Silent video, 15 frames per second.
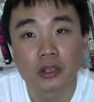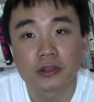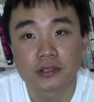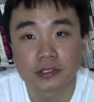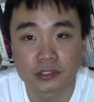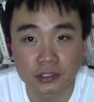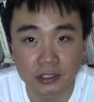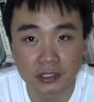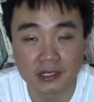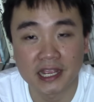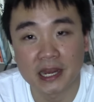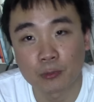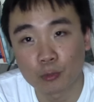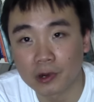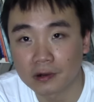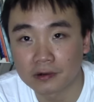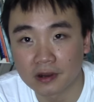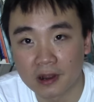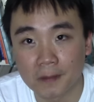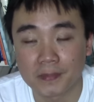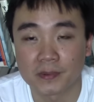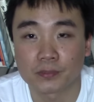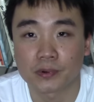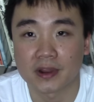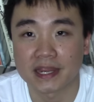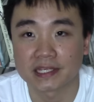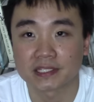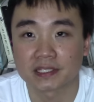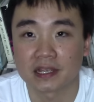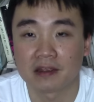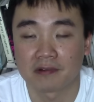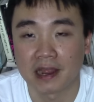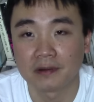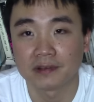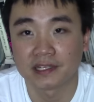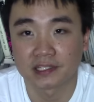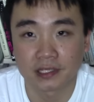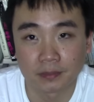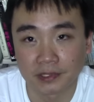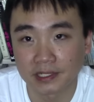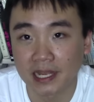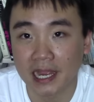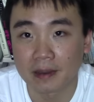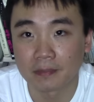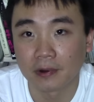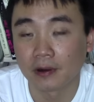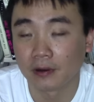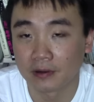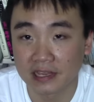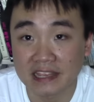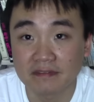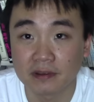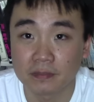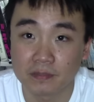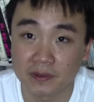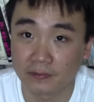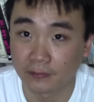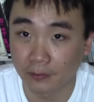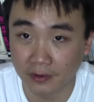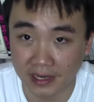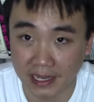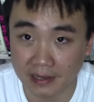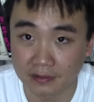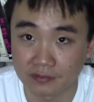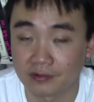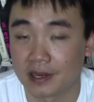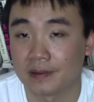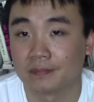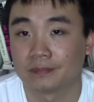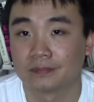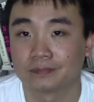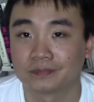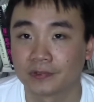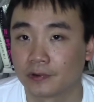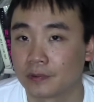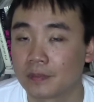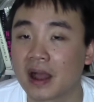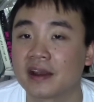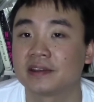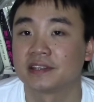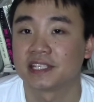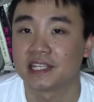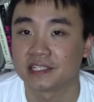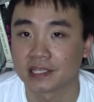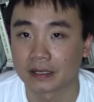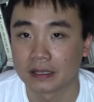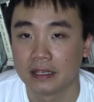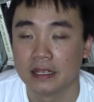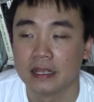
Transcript: should and will go up in price around the summertime or even before then, right? During modern season.